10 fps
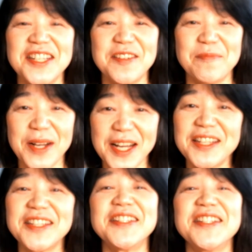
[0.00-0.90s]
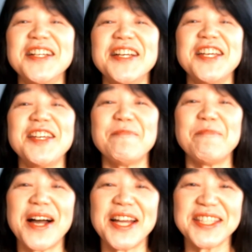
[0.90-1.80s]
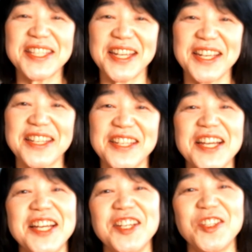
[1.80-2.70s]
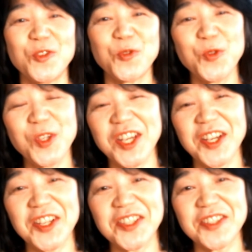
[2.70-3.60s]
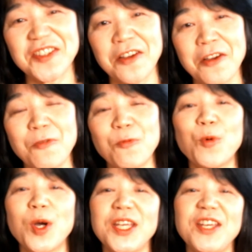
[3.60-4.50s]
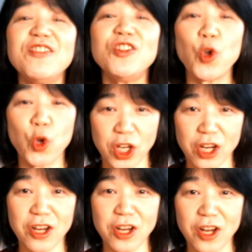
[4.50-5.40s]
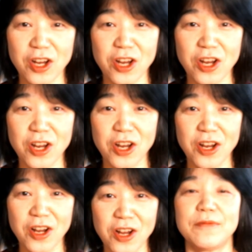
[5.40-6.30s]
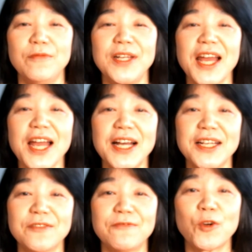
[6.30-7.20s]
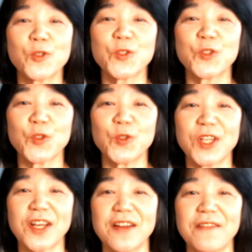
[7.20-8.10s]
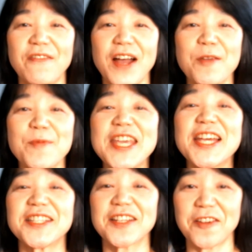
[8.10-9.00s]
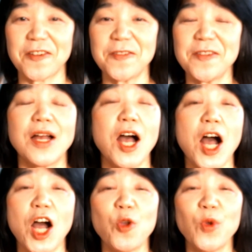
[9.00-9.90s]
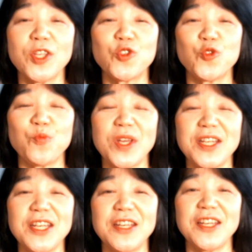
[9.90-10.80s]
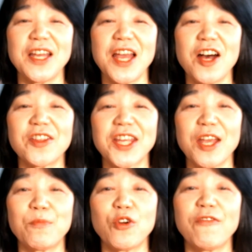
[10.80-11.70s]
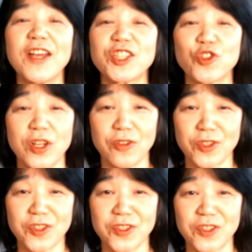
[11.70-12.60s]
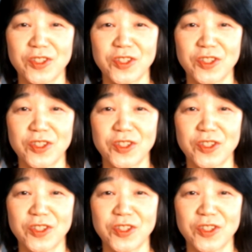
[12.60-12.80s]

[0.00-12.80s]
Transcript: But it might take 2 years or even longer. When I had frozen shoulder 5 years ago, I went to many healthcare professionals: